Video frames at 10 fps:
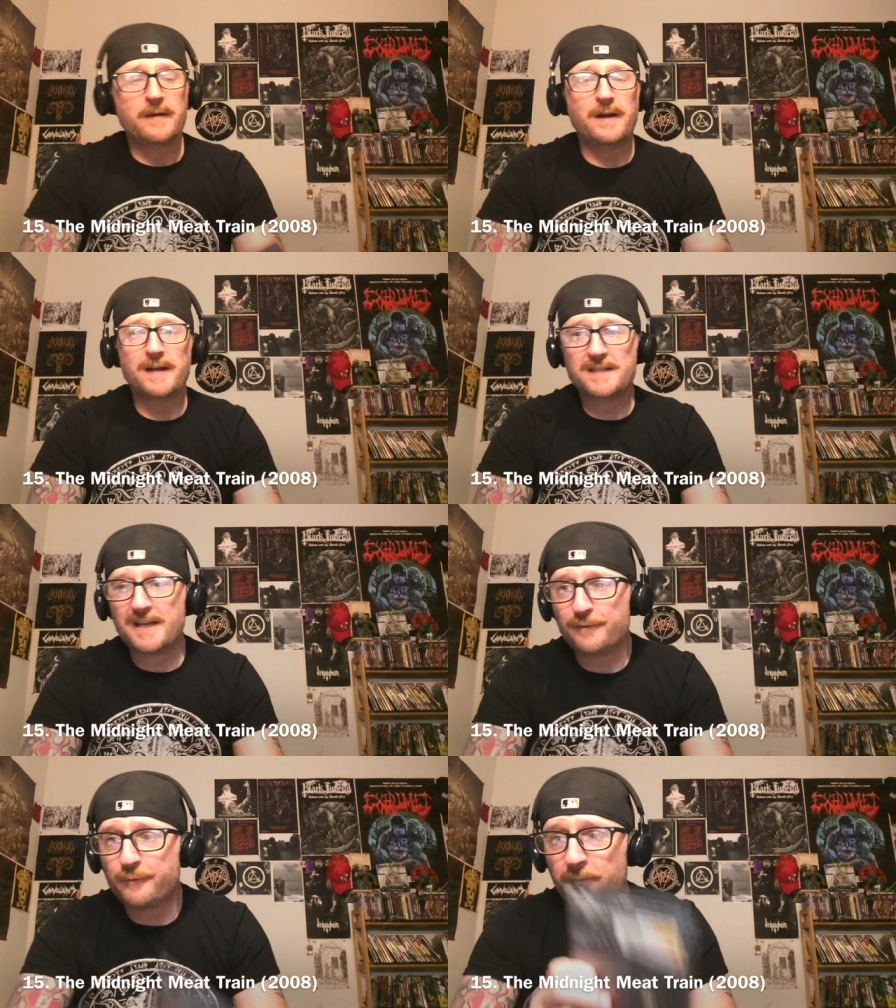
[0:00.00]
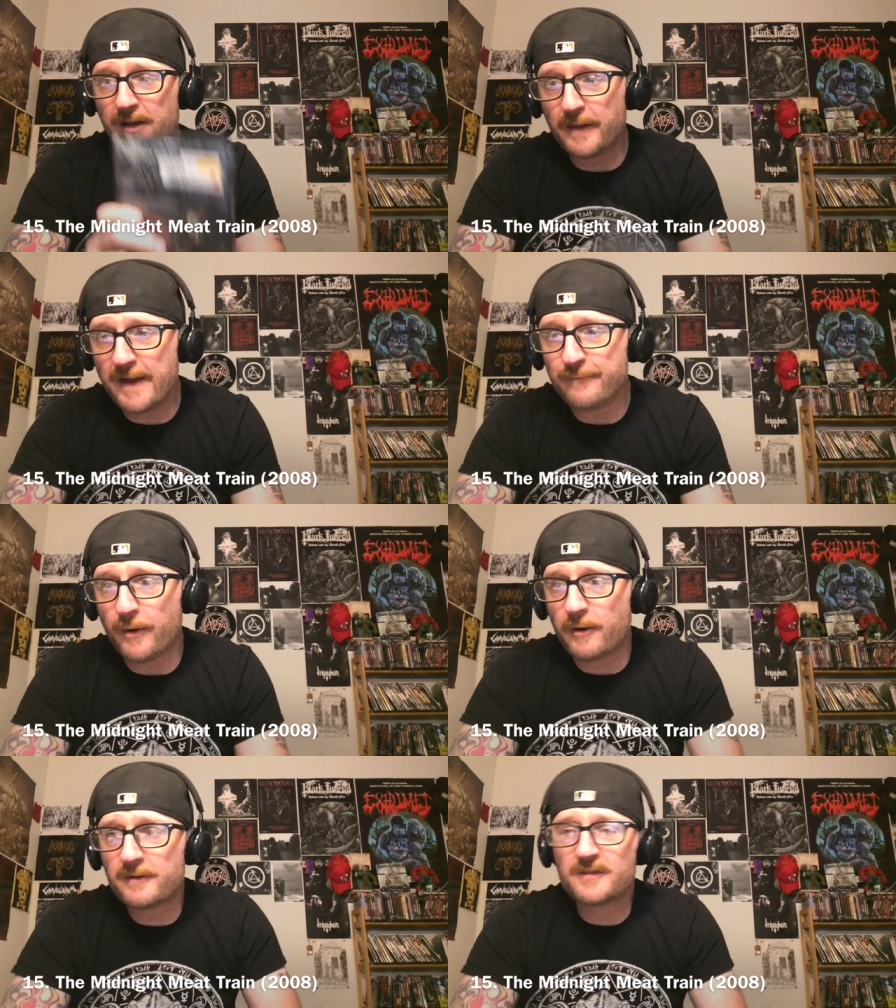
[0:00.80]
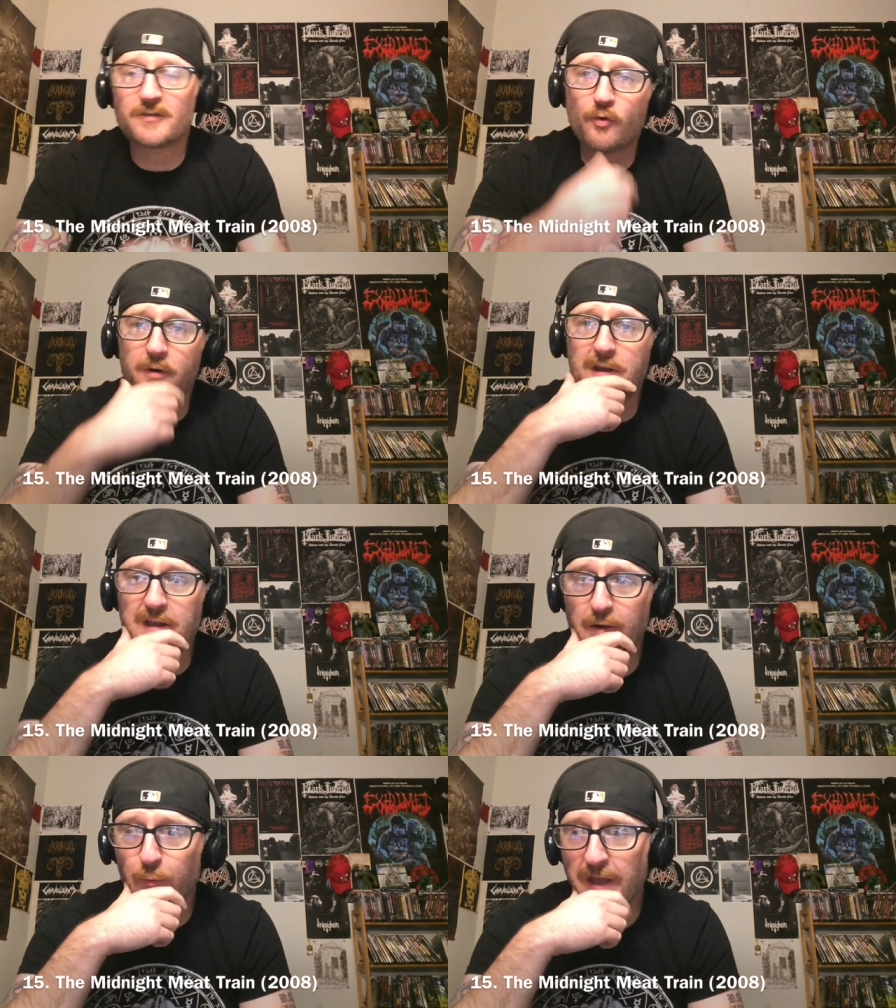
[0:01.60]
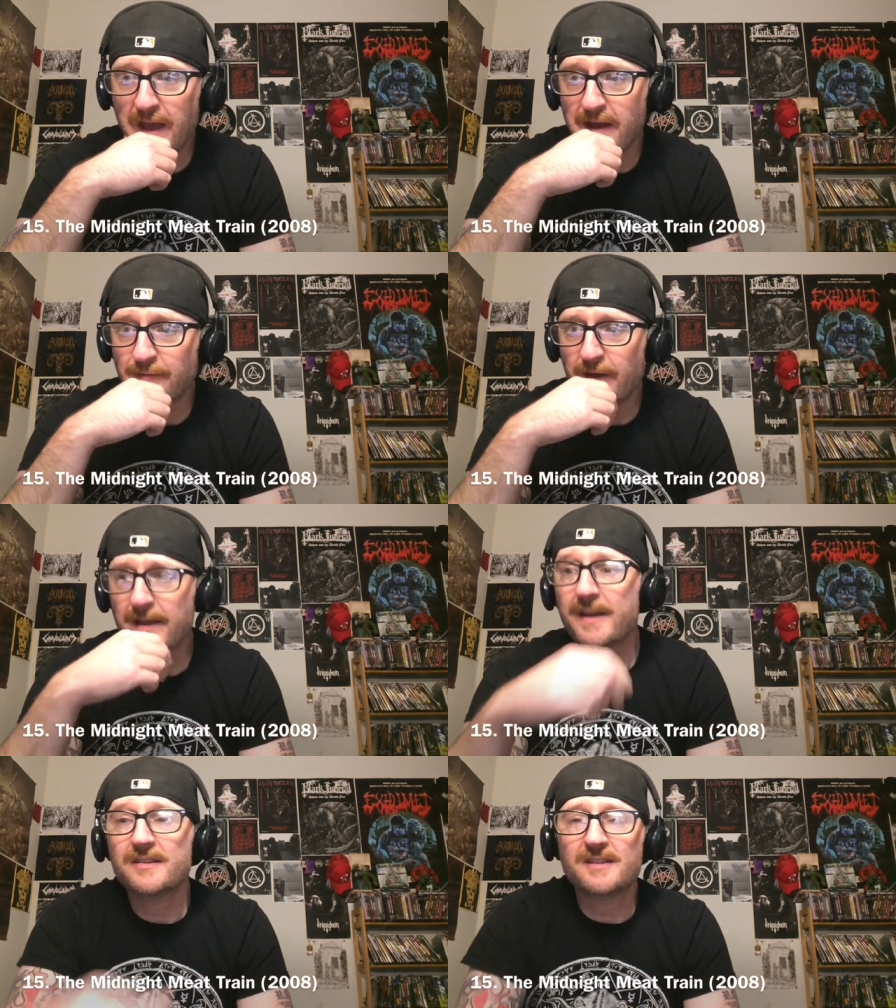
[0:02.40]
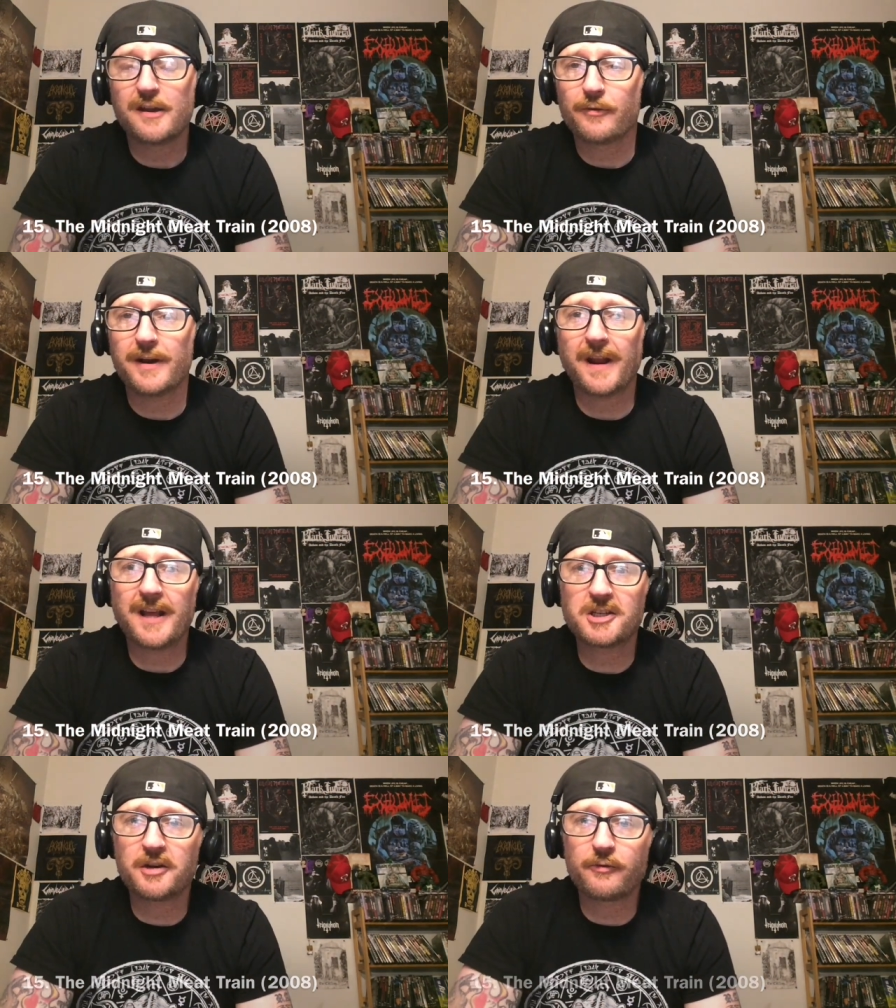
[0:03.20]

Uh, taken from a Clive Barker story, here we have a secret and ancient